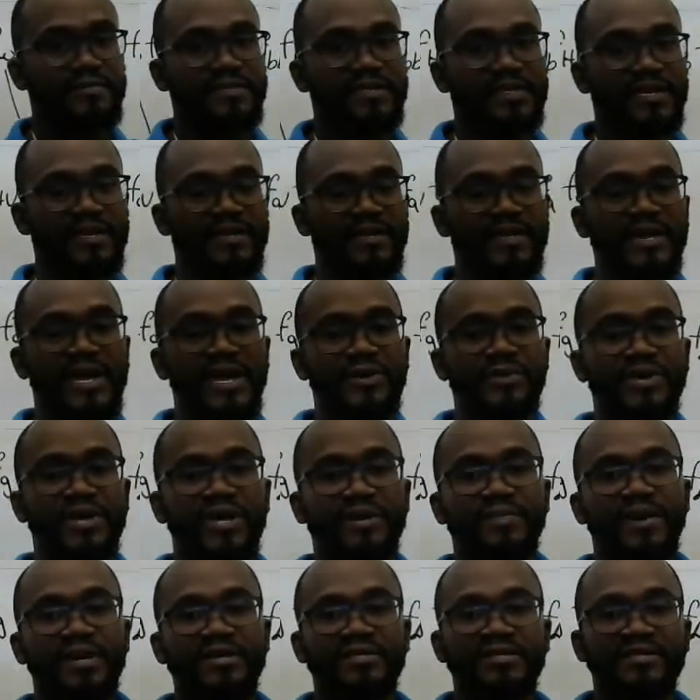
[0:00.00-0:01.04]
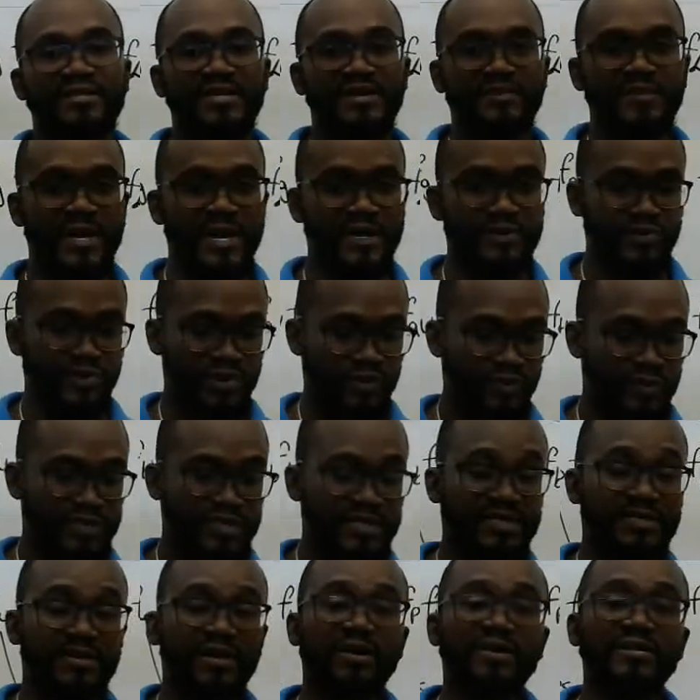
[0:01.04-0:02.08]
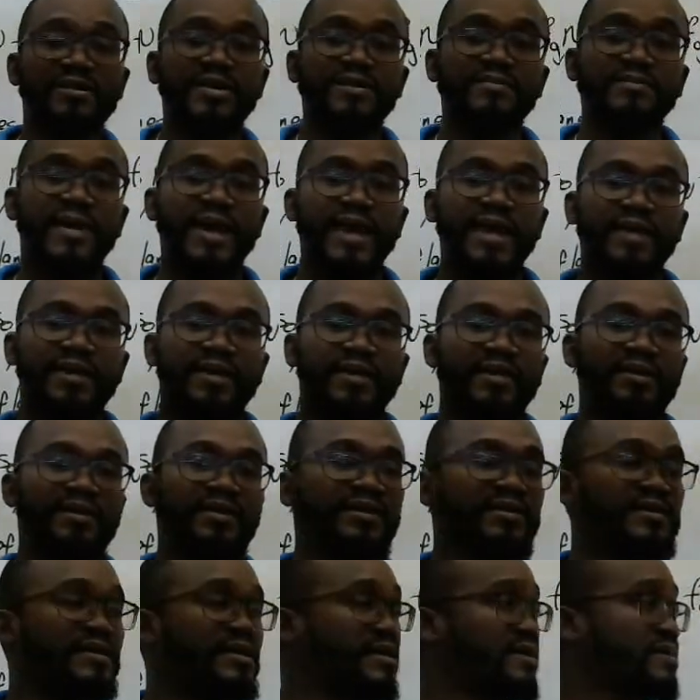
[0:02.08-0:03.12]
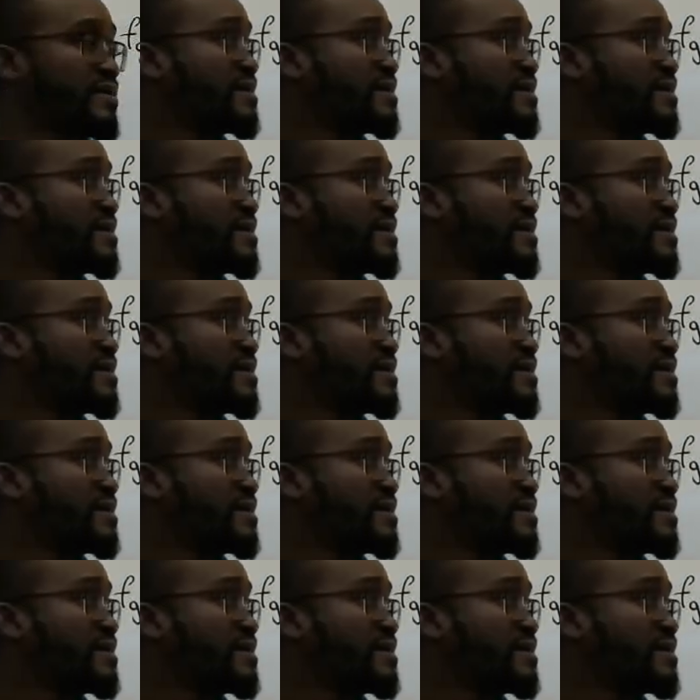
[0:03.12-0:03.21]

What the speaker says: in the highway capacity manual, which is on the My E-Learning,